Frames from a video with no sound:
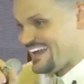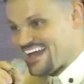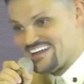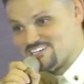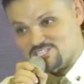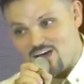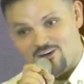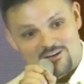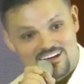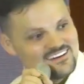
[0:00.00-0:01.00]
ain't a
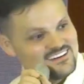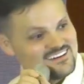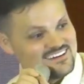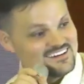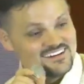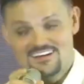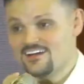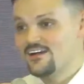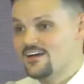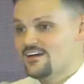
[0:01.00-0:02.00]
joke.
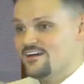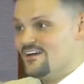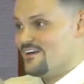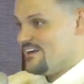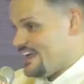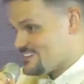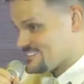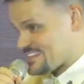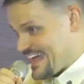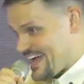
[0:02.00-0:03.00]
Here's the
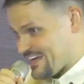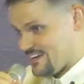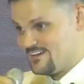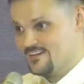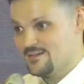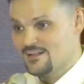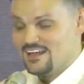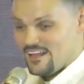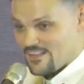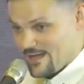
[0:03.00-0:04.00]
thing.
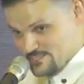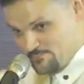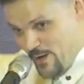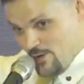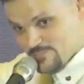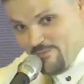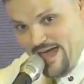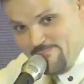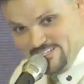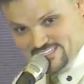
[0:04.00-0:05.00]
That was
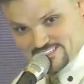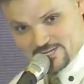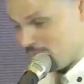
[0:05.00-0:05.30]
post-baptism.